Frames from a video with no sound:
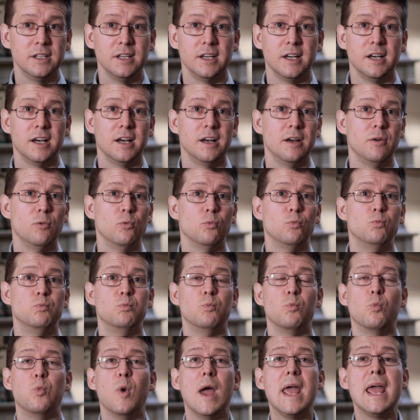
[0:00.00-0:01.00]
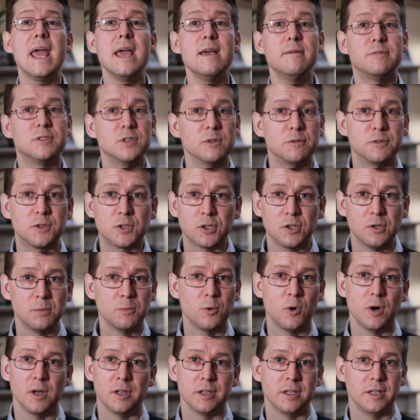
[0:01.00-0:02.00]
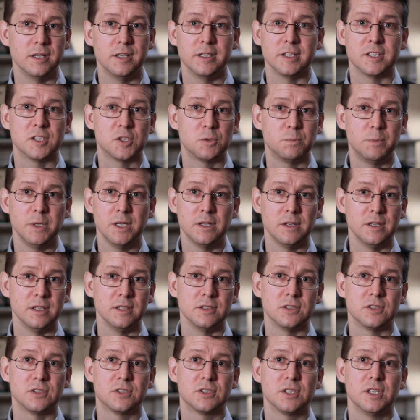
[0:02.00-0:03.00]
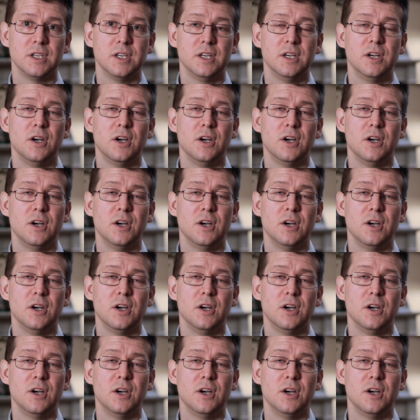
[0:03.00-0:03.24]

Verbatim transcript: uh, waves of turmoil it had experienced